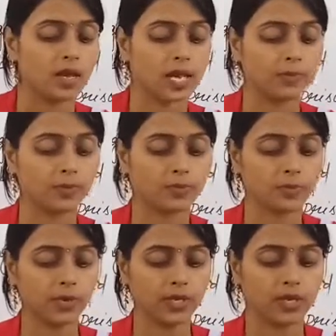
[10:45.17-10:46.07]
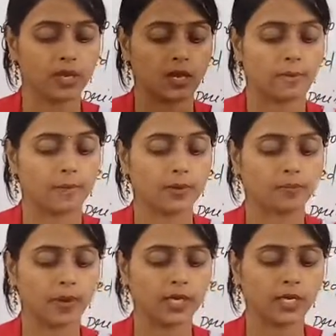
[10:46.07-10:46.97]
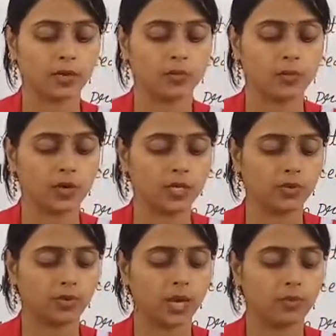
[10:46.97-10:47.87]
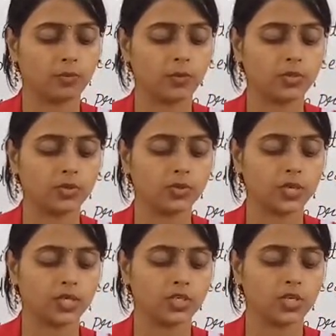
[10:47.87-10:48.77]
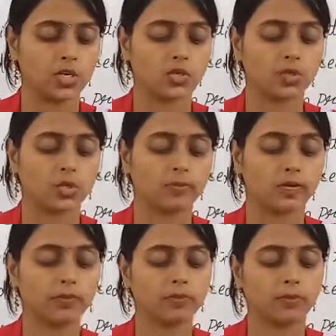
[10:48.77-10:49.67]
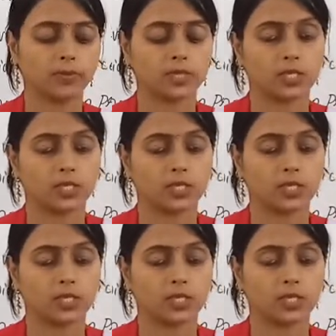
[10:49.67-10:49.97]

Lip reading: I will be going. But mind, I warn you, I am going to get to the bottom of this.